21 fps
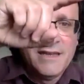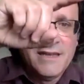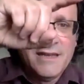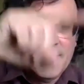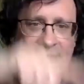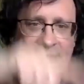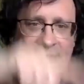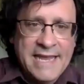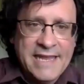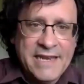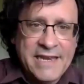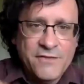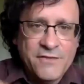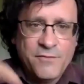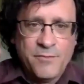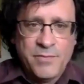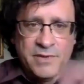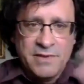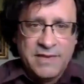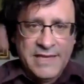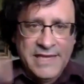negative
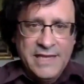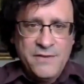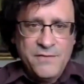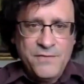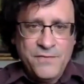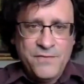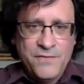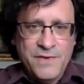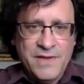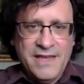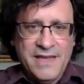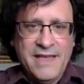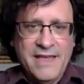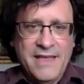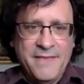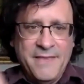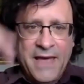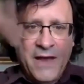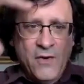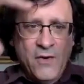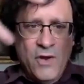belief
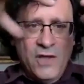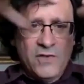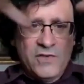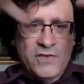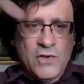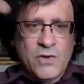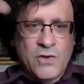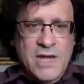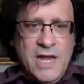that are also